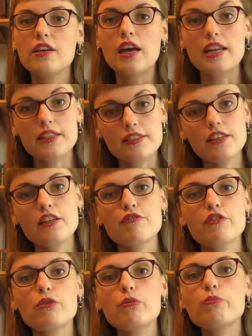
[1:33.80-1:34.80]
Alexander
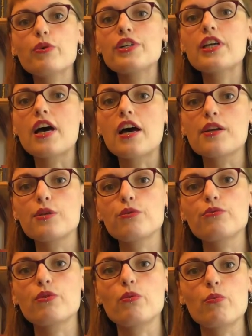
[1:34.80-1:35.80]
von Humboldt argued
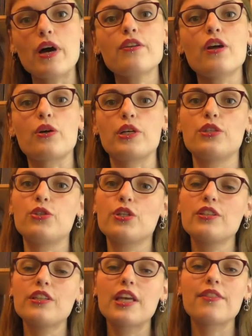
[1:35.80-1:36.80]
for one
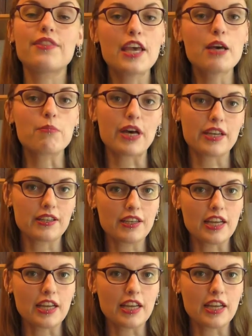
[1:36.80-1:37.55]
origin and thereby